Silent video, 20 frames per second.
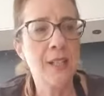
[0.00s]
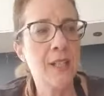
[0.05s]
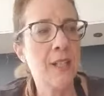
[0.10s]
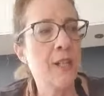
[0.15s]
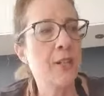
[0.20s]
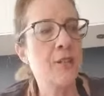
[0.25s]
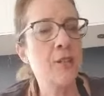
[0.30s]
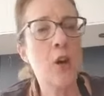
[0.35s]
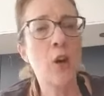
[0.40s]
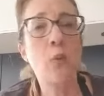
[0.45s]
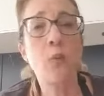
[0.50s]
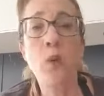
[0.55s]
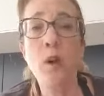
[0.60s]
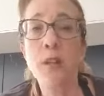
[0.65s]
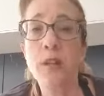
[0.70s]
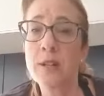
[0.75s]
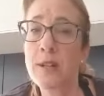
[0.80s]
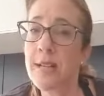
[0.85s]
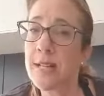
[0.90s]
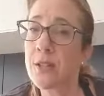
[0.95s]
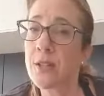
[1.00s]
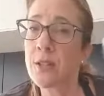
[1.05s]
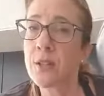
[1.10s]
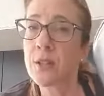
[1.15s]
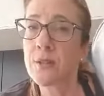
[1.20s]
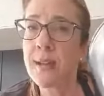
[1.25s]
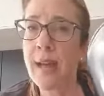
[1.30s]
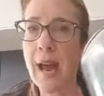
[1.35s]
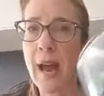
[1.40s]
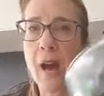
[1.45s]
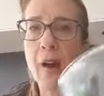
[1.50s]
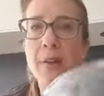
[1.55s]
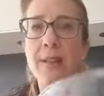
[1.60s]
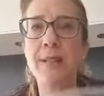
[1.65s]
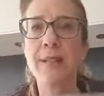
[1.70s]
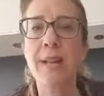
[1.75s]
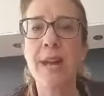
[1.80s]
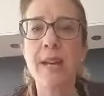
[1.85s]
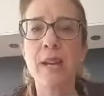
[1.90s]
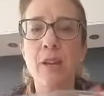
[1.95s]
So what you need to do now
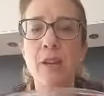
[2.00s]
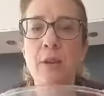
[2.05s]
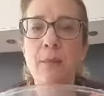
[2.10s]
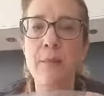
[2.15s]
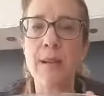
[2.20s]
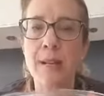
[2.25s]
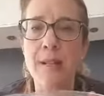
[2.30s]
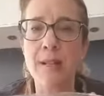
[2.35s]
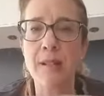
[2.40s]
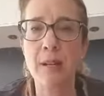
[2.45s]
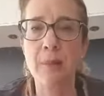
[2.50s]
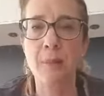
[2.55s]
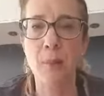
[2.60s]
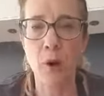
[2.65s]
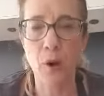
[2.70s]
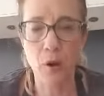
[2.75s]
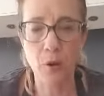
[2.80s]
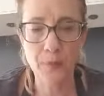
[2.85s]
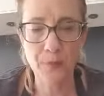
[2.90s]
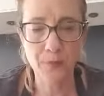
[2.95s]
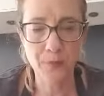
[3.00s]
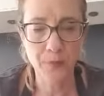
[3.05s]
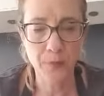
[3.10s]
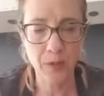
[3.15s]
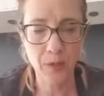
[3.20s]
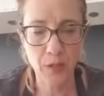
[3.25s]
is take your mixing bowl,